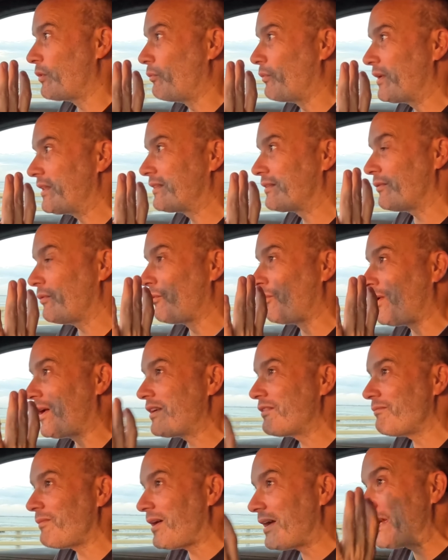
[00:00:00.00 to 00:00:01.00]
with
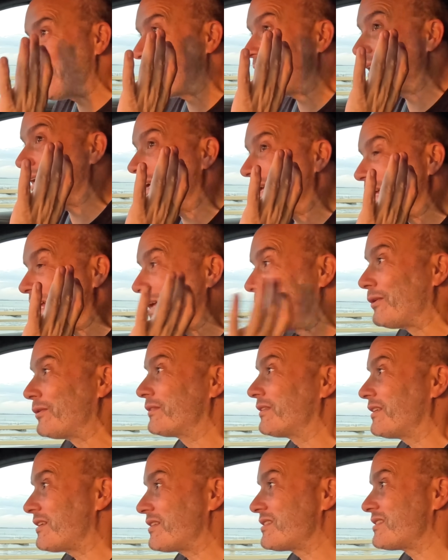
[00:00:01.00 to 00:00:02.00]
one of my
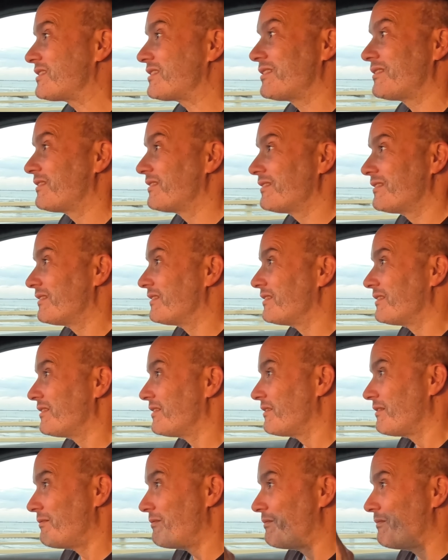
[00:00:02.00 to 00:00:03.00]
eldest
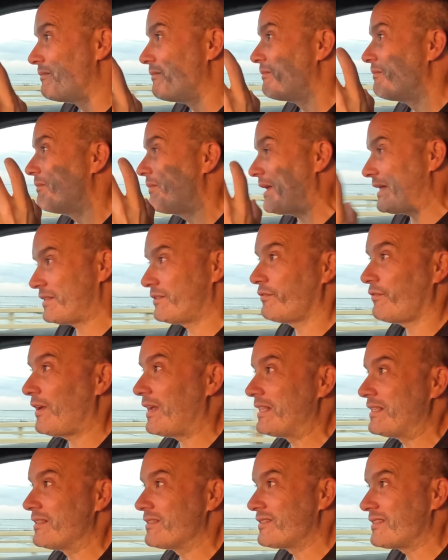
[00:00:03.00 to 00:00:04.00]
best
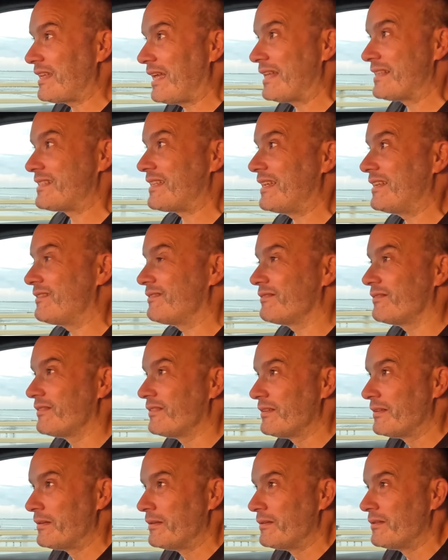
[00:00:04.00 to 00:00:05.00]
friends, as in
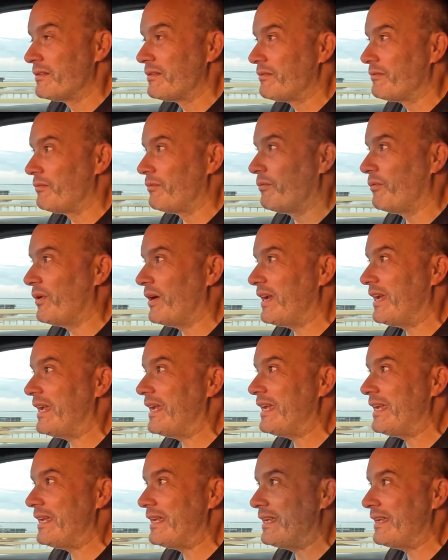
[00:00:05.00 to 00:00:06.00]

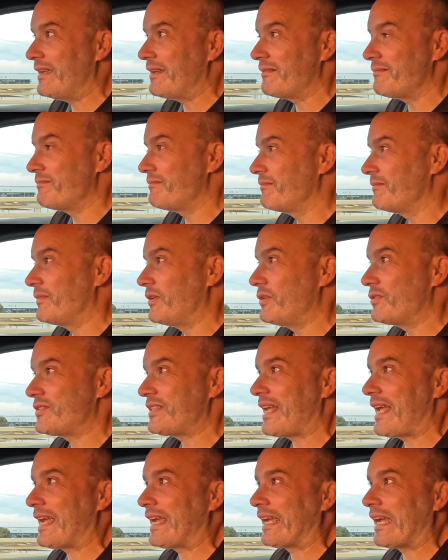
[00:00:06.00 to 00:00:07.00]
we used
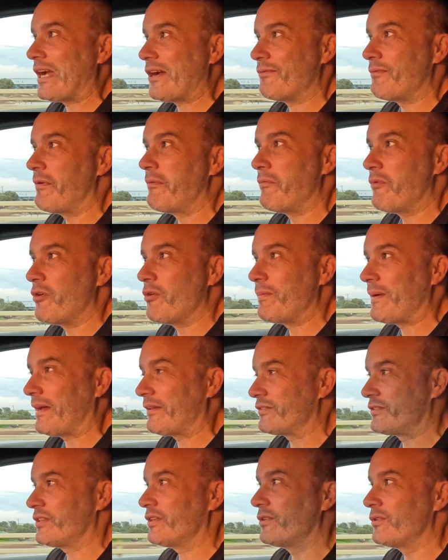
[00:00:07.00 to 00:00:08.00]
to hang out when we were
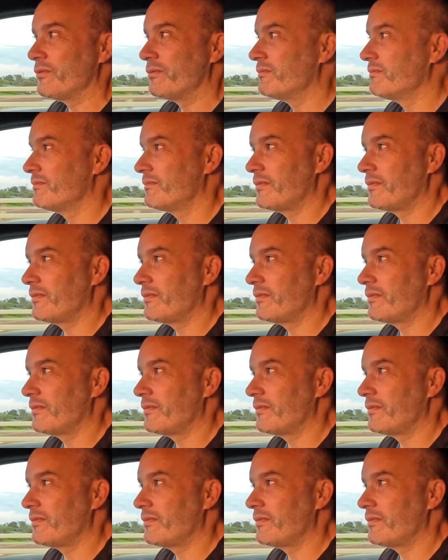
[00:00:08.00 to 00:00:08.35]
about 2.